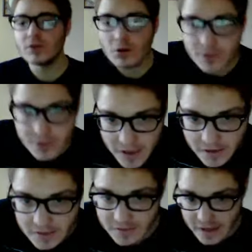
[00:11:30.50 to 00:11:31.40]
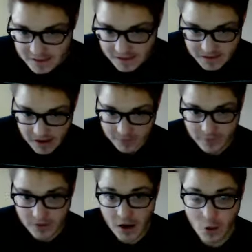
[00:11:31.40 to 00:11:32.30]
don't think that stuff.
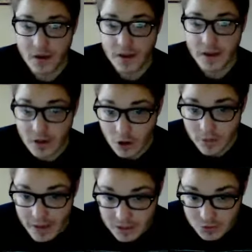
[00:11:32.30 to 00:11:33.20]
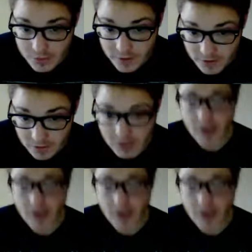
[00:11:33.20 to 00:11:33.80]
We know that's real.